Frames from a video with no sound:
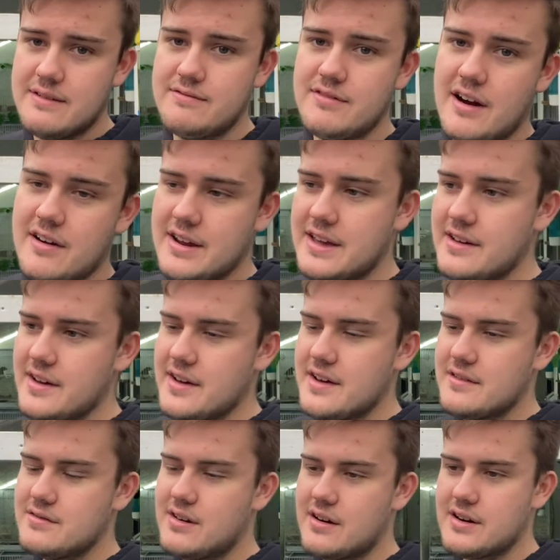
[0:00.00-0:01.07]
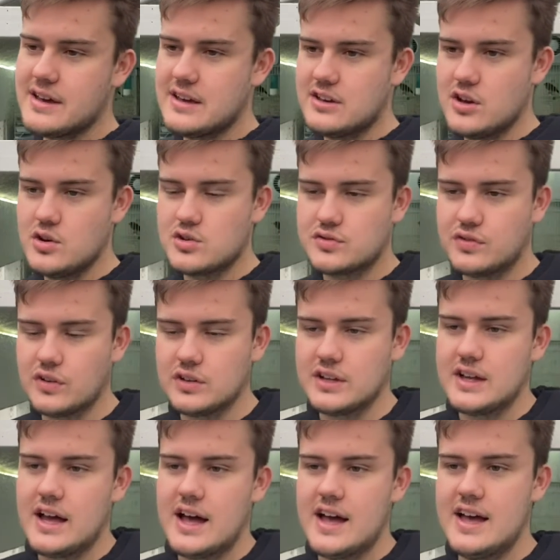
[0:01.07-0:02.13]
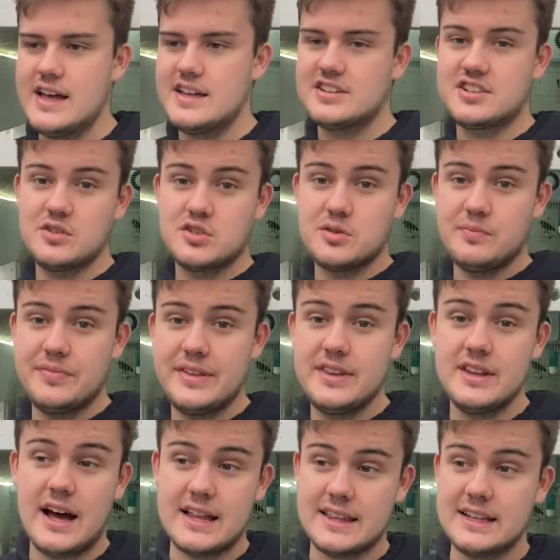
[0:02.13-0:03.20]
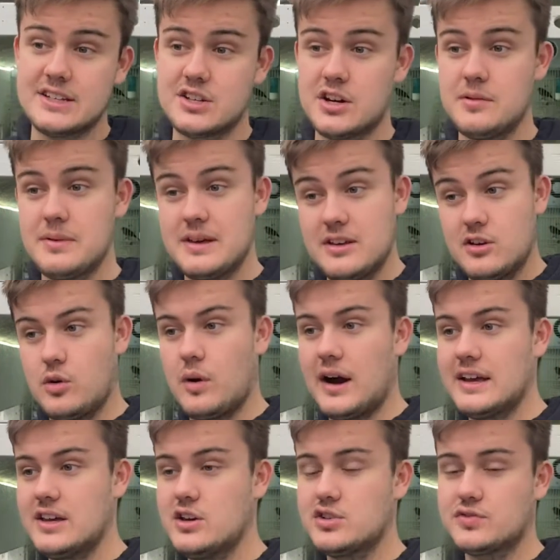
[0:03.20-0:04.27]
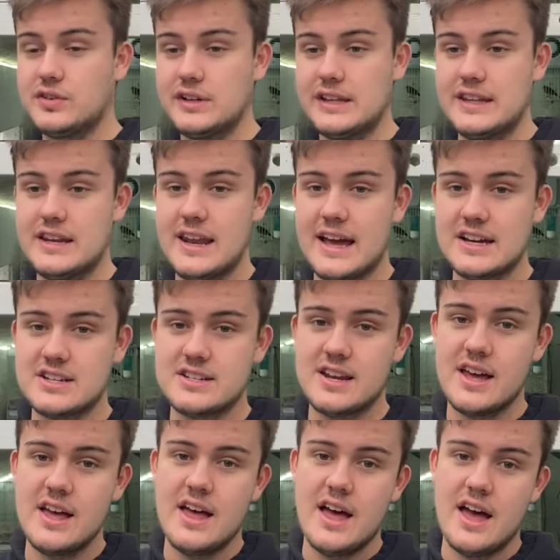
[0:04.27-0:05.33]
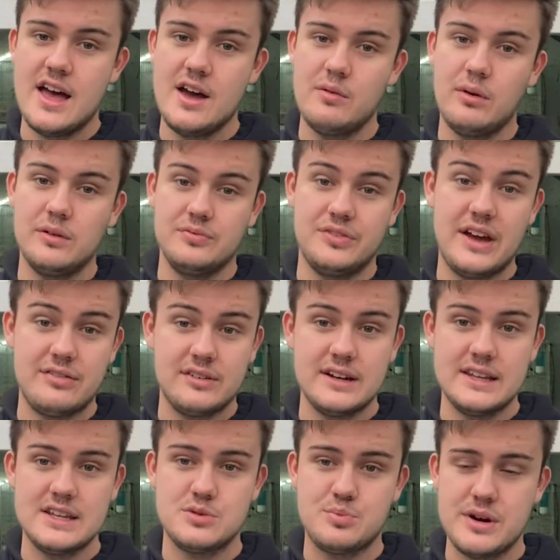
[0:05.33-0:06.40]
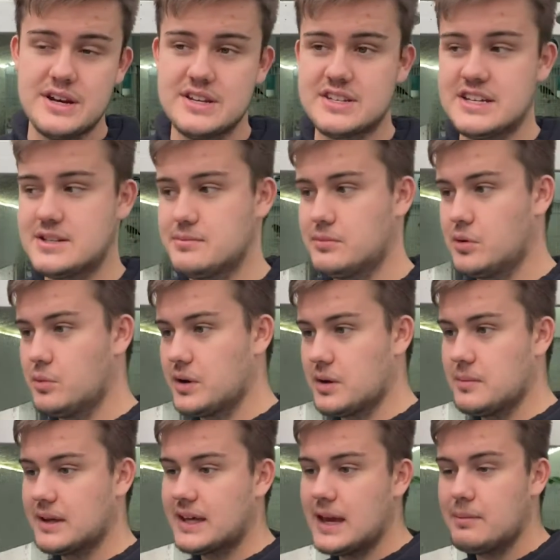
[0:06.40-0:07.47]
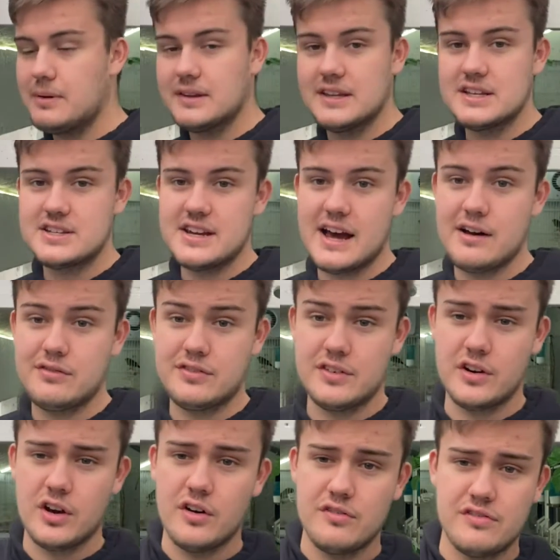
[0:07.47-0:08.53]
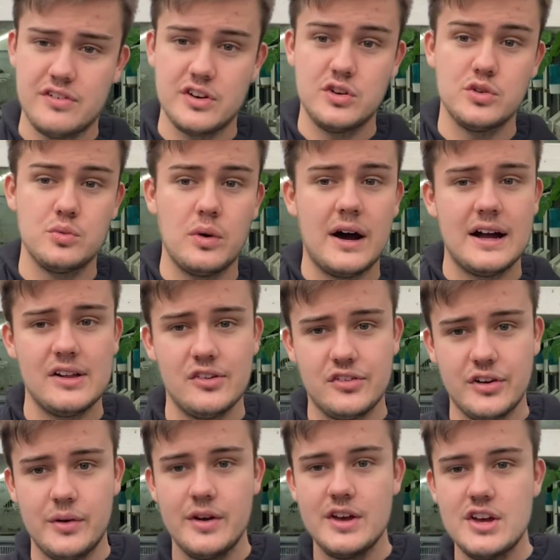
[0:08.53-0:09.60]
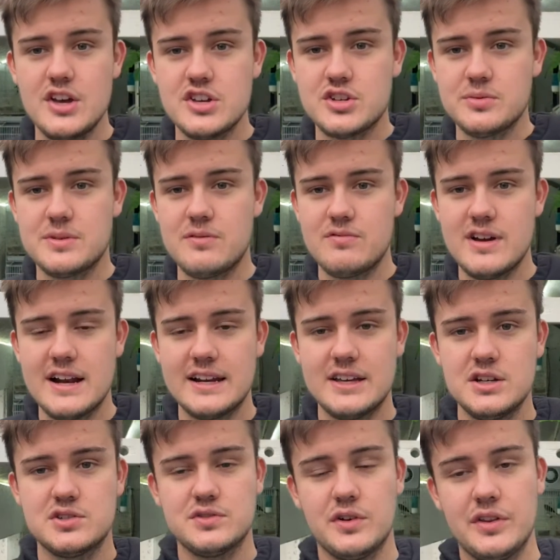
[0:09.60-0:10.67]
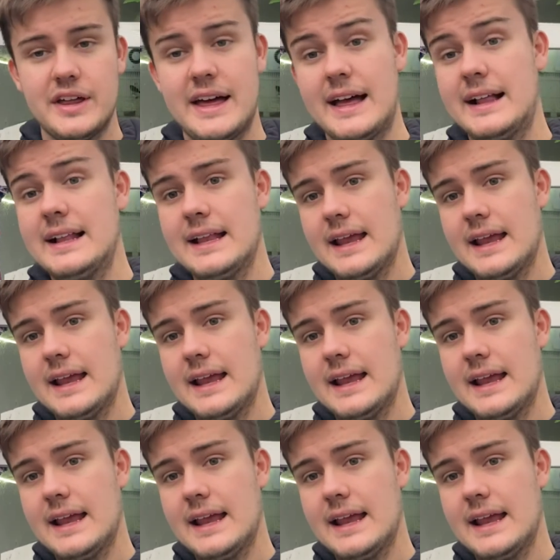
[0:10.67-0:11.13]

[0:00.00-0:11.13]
Very useful. So something that I think is going to be quite useful in the next well, definitely this breeding season, but we're going to be keeping this now for a good while, so something really useful there.